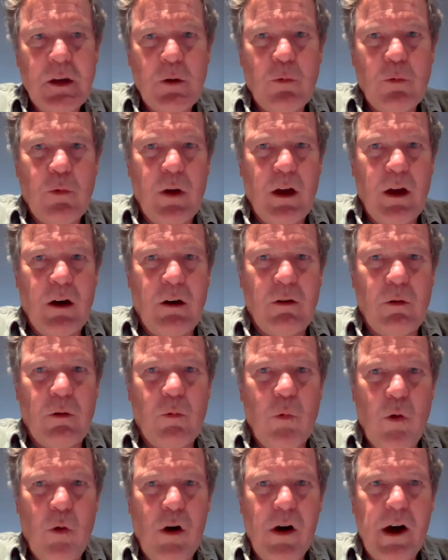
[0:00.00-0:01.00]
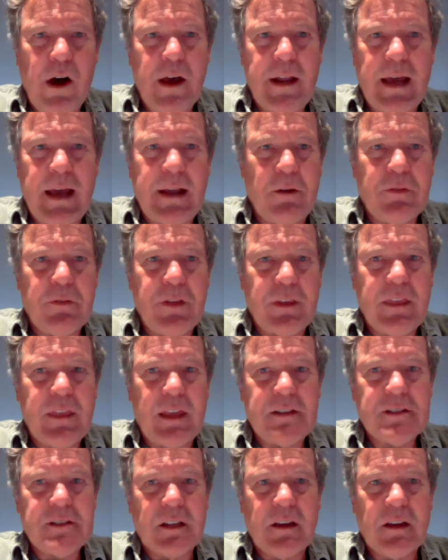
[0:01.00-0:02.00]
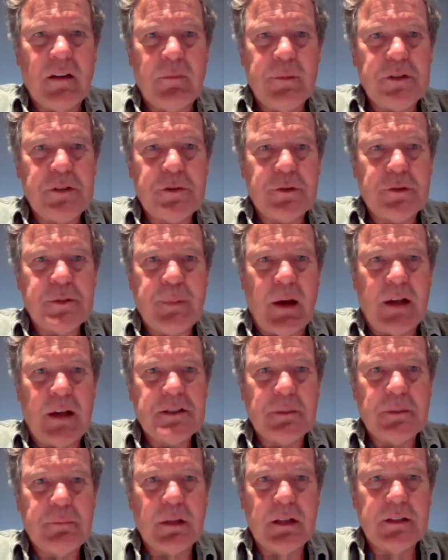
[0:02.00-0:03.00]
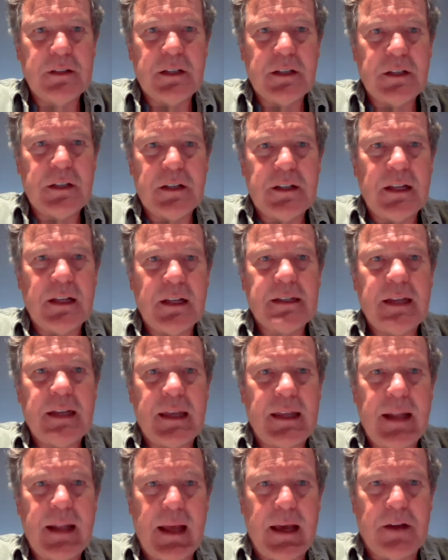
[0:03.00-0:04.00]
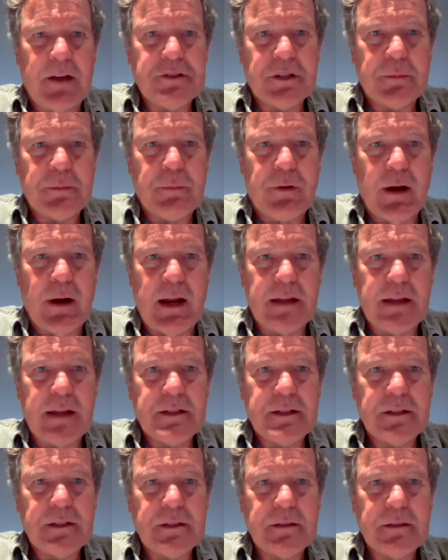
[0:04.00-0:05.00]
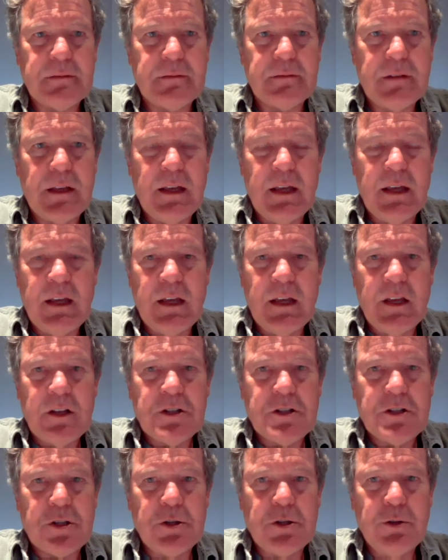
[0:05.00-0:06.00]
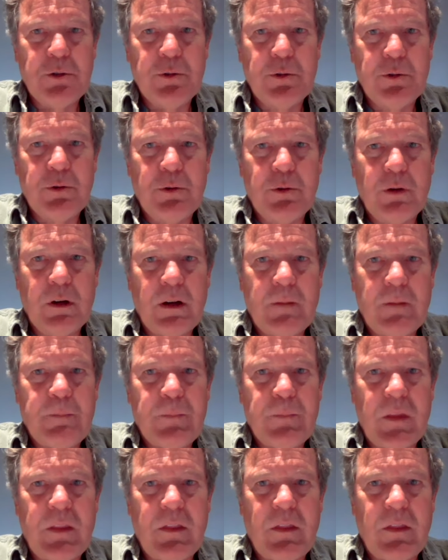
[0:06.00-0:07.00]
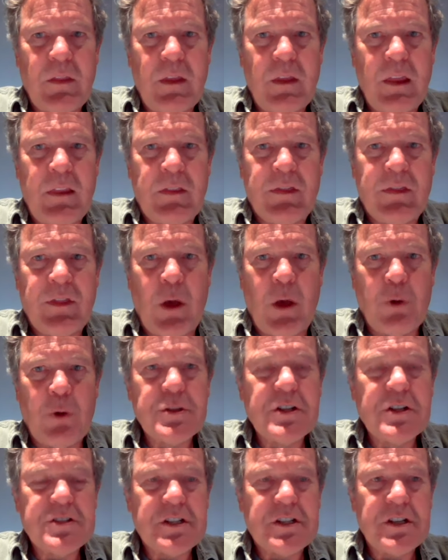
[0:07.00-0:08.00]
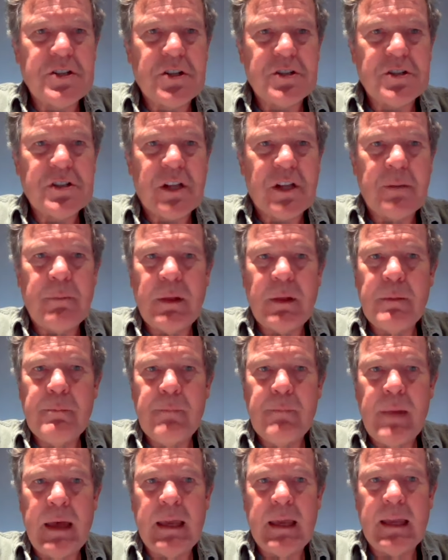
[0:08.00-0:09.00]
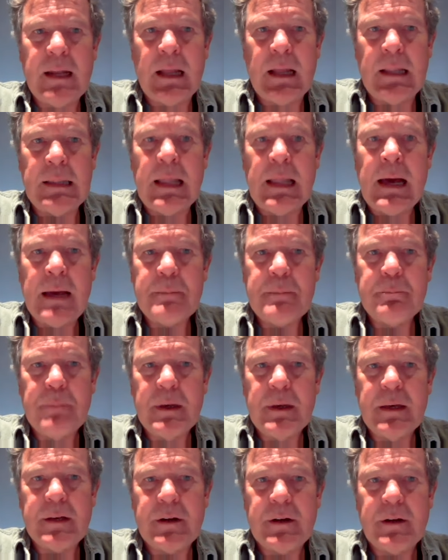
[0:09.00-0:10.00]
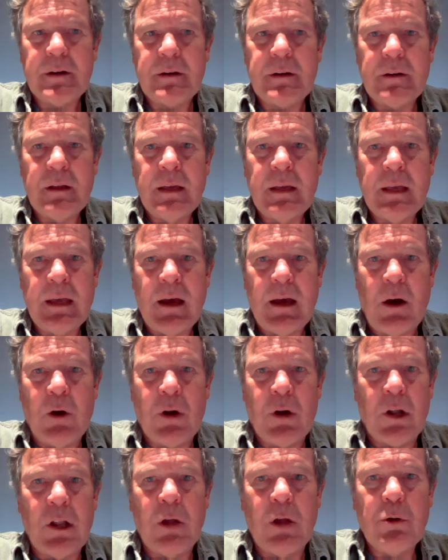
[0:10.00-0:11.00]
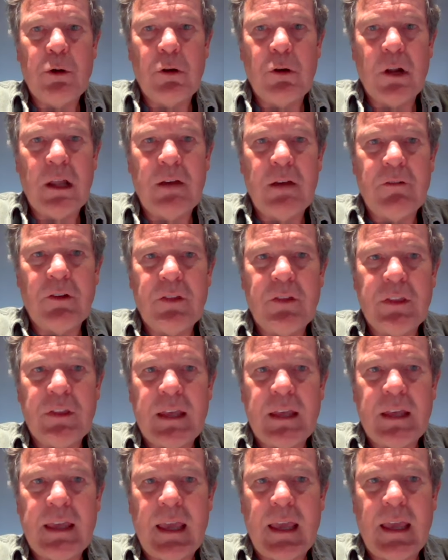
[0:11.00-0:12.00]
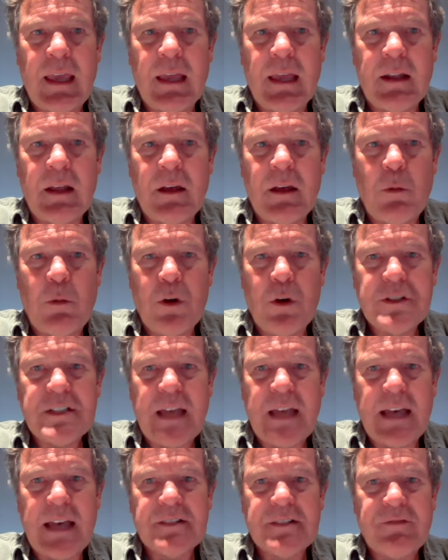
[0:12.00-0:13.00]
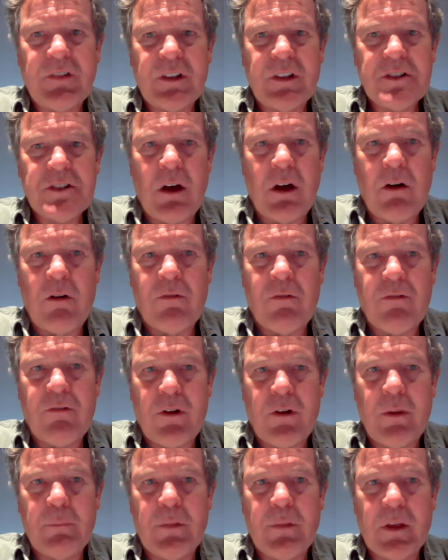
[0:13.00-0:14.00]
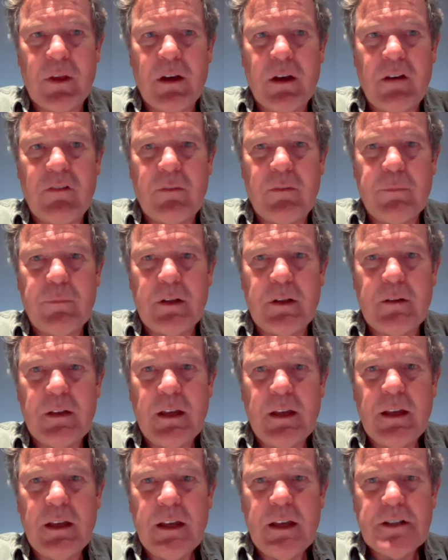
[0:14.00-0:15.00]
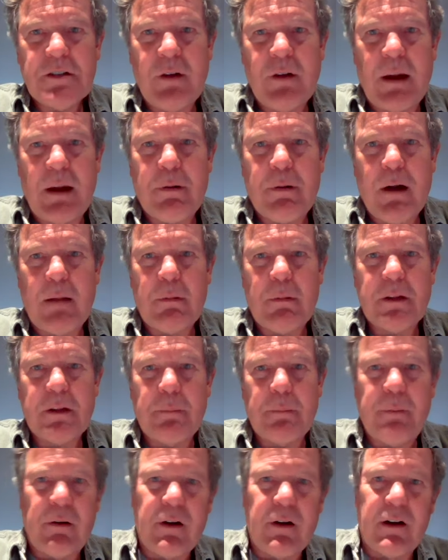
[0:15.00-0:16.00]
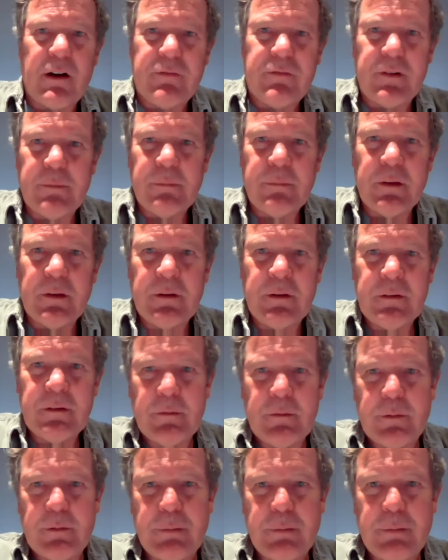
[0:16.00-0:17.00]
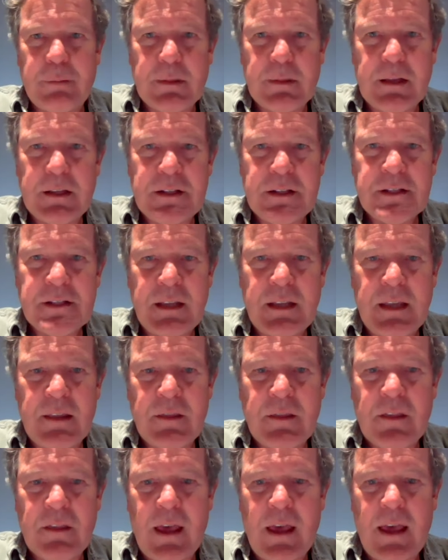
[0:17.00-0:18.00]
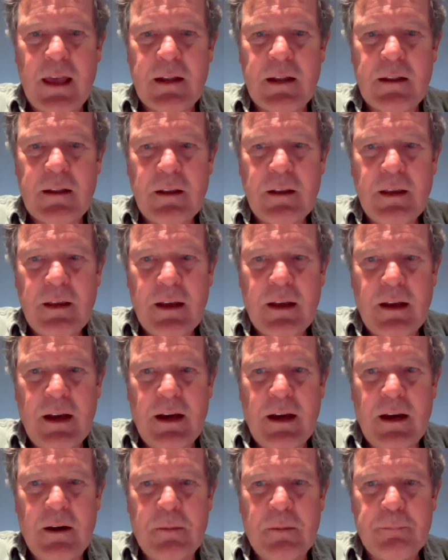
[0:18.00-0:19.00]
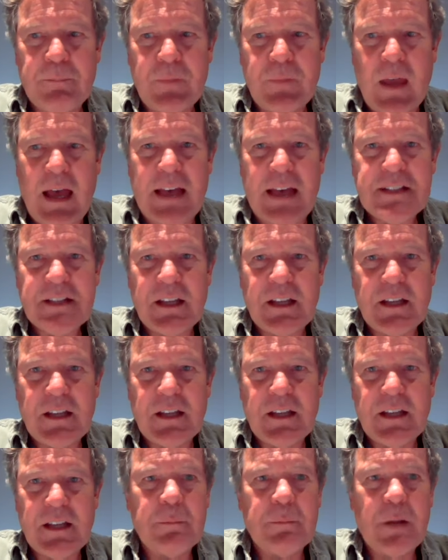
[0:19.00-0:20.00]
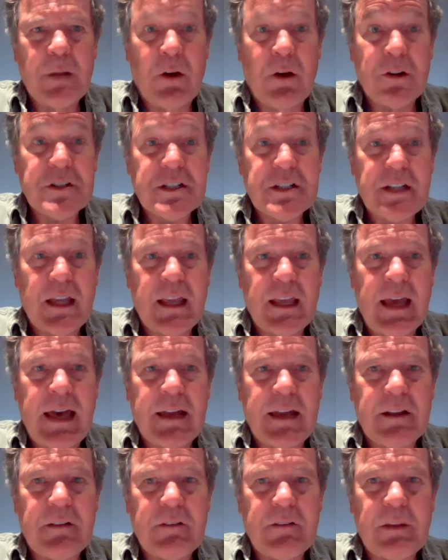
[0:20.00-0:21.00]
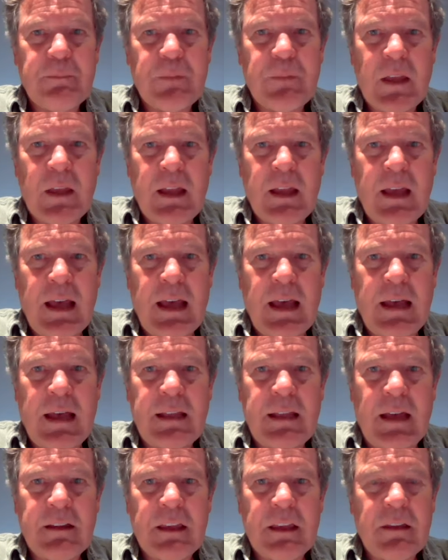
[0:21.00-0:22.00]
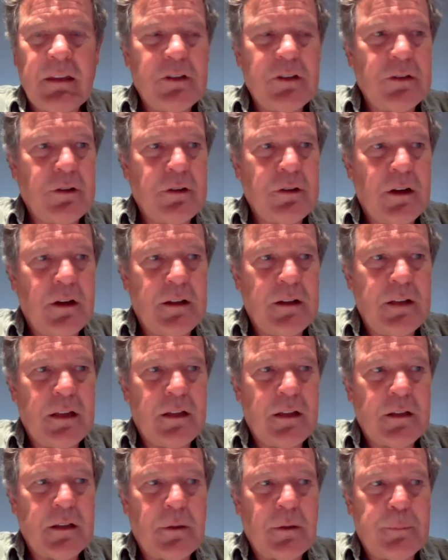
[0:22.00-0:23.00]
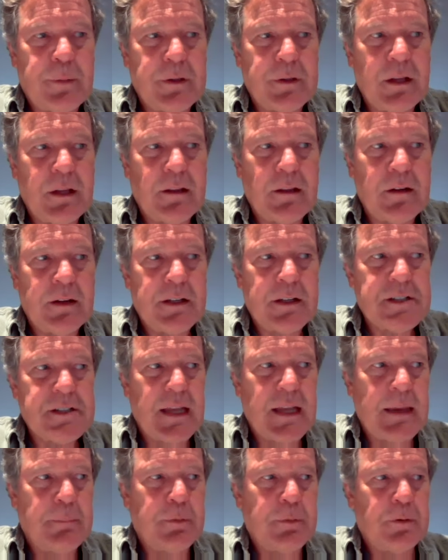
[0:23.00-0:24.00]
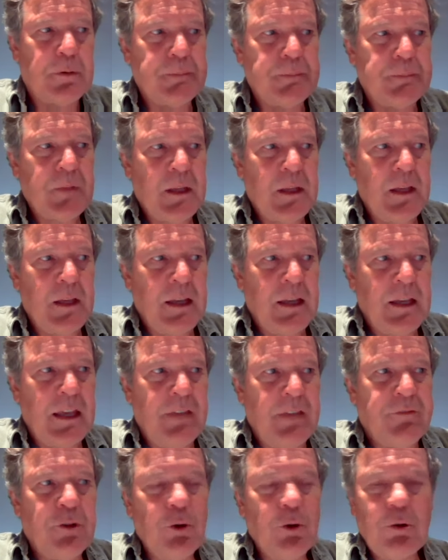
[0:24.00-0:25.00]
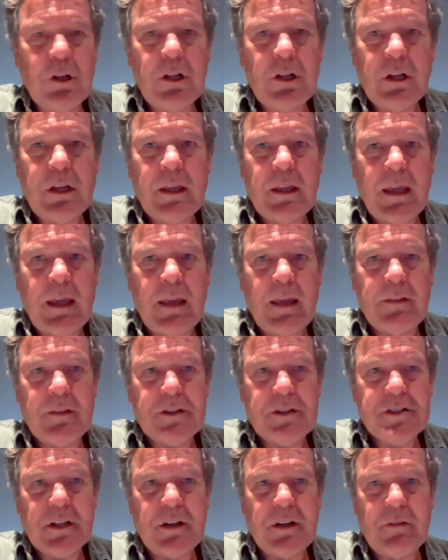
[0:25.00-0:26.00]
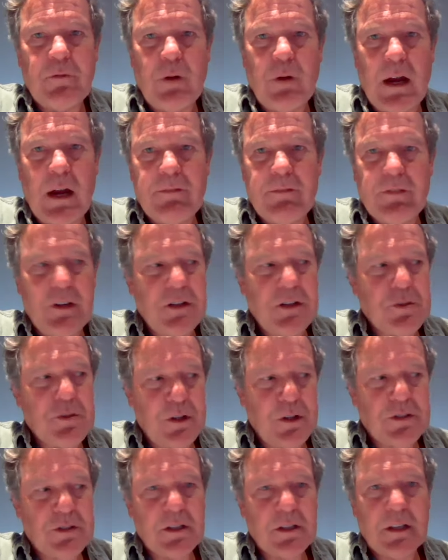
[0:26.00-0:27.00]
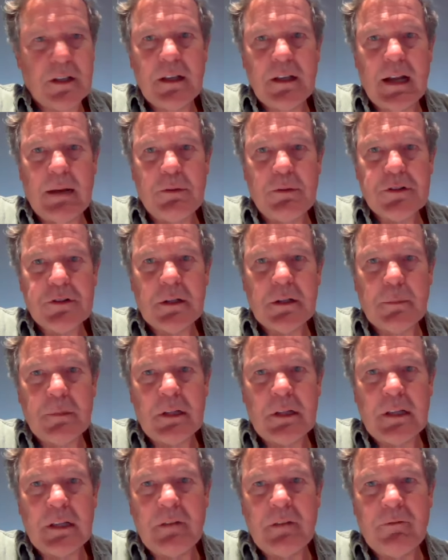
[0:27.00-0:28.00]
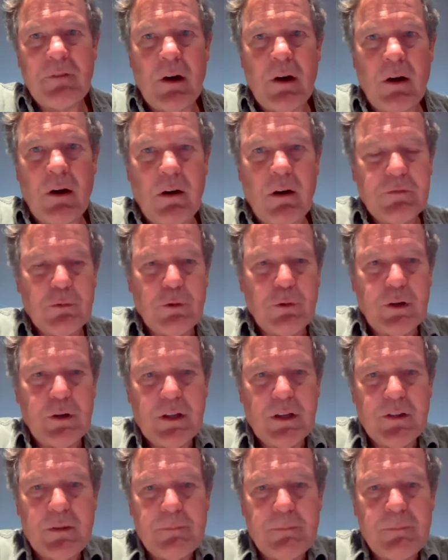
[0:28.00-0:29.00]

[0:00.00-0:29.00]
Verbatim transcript: well, one, I don't think that's the government's responsibility to dictate housing prices. Two, those decisions can be made a lot better on a local level than they can a one size fits all from the government. So I probably depart from the, the Republicans in that um, I say the government ought to stay out of it. I, I give you a, a, a particular example. If you look at the city of Whitefish, which again I was intimately involved with,